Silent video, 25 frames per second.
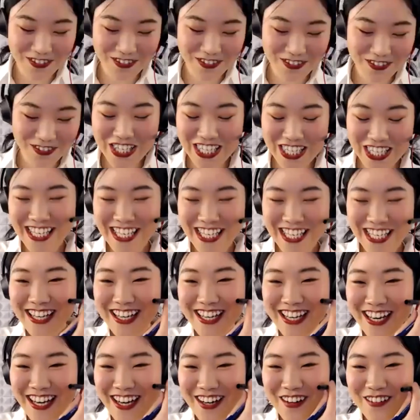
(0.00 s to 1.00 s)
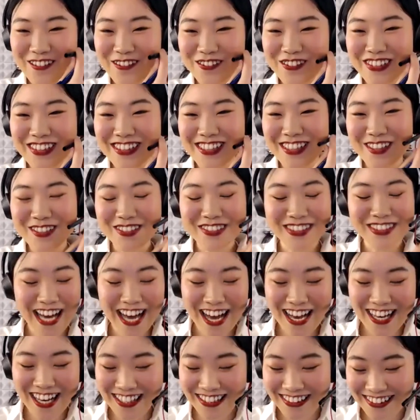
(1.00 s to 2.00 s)
a very
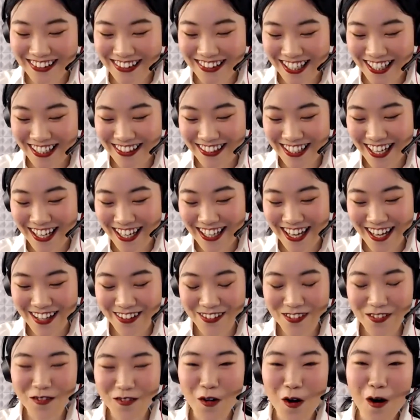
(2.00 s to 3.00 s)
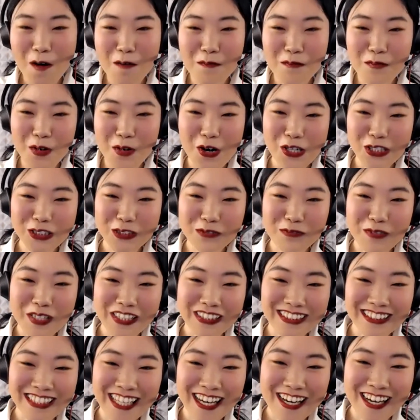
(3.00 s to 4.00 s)
nice and warm words,
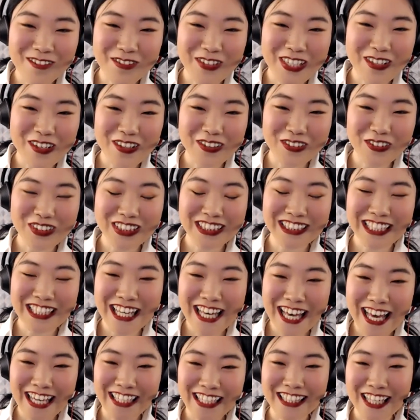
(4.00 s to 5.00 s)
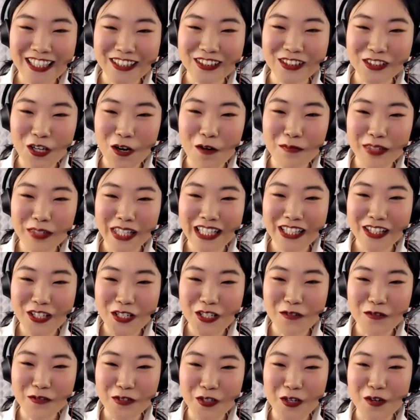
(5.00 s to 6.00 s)
because we are seeing there are so many
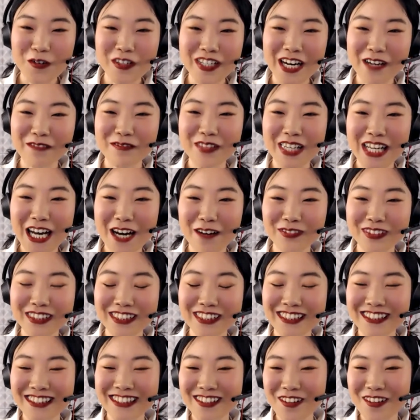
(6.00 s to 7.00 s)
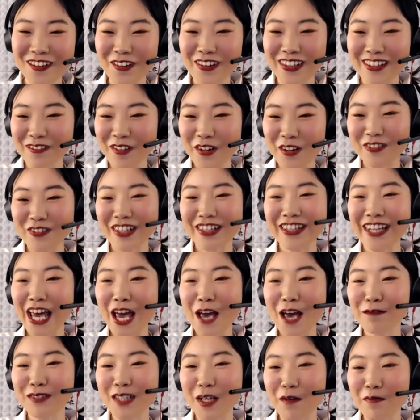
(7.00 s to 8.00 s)
new roles coming up called with the
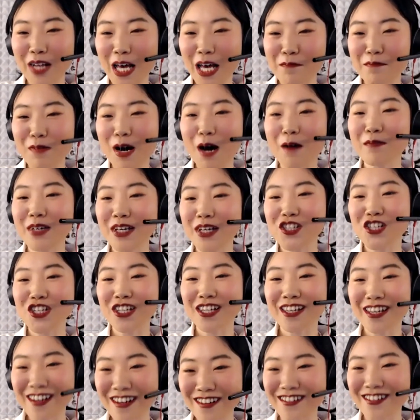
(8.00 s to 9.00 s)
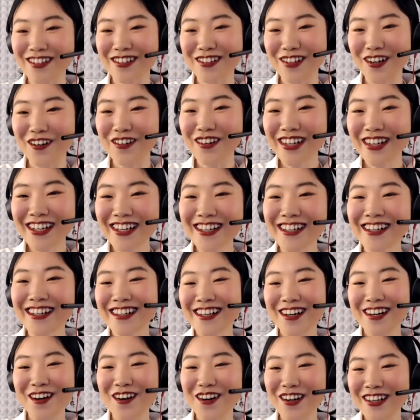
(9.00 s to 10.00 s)
names of like PUM engineer, you know,
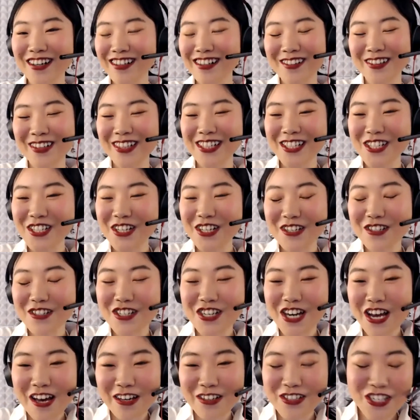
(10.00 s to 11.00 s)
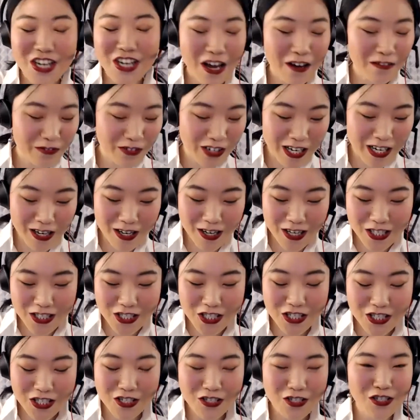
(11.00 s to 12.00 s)
or chef
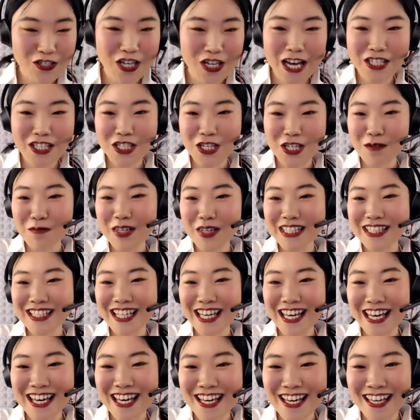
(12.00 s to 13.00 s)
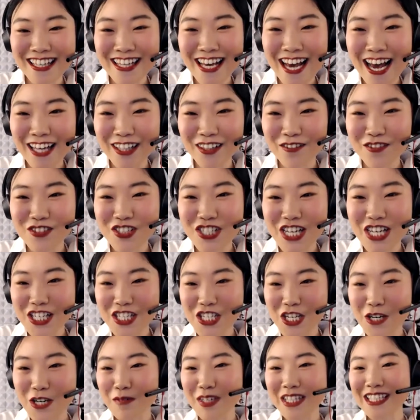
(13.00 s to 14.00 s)
ChatGPT and head of
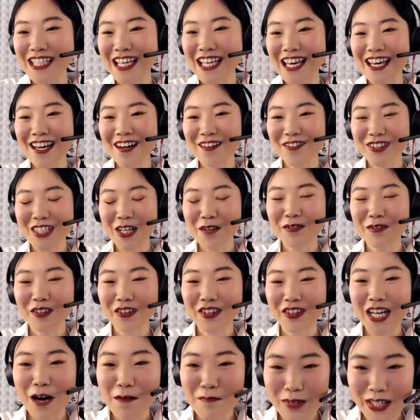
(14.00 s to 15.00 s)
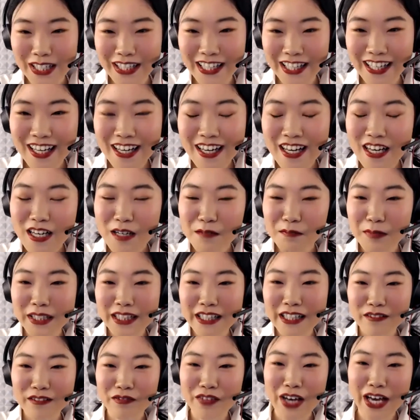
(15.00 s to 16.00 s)
ChatGPT of some company.
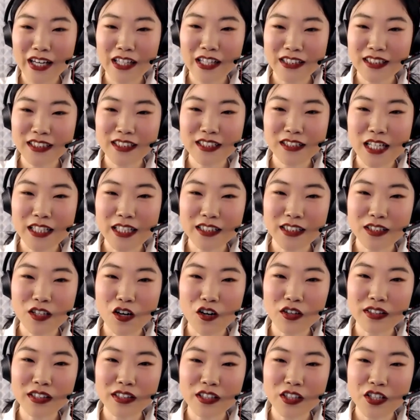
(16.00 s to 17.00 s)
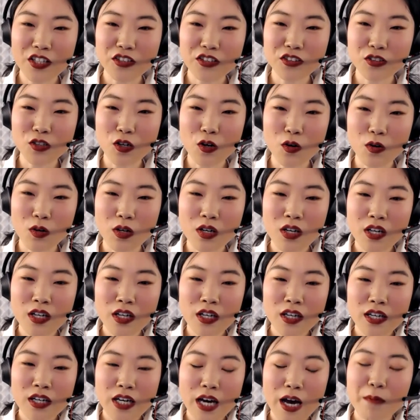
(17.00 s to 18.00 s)
But in fact,
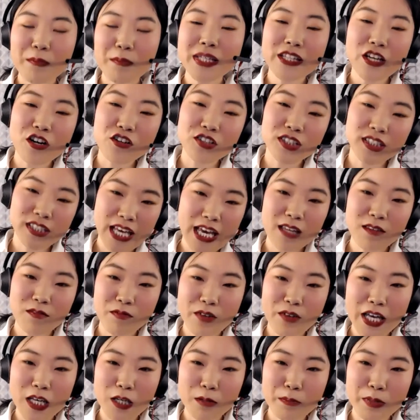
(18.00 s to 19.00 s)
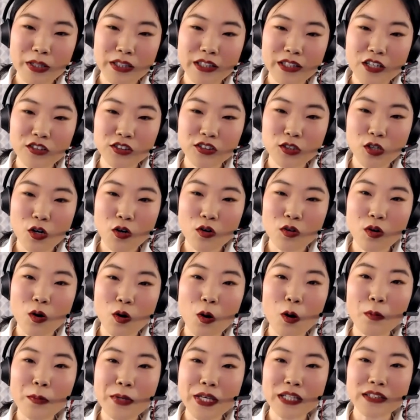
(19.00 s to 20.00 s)
there's gateway, but there's no
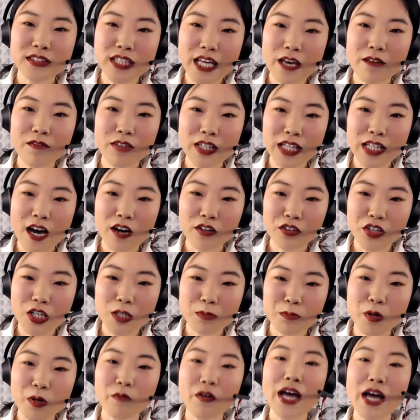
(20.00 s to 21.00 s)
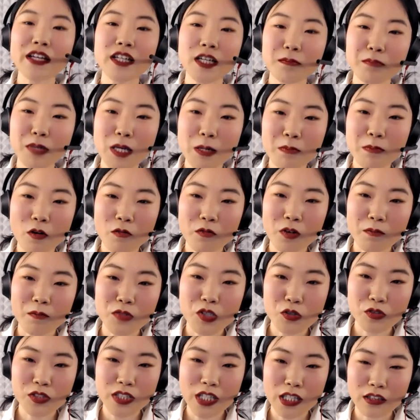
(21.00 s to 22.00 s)
obvious gateway out there preventing people from
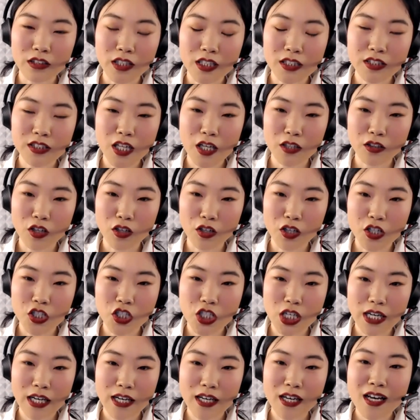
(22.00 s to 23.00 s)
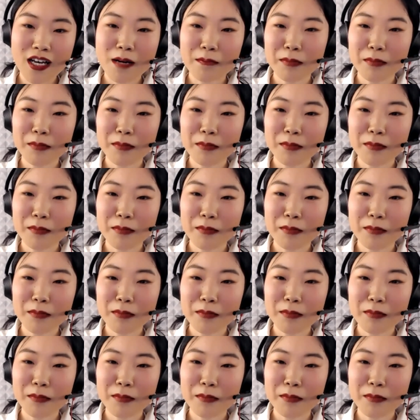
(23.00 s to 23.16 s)
using this technology.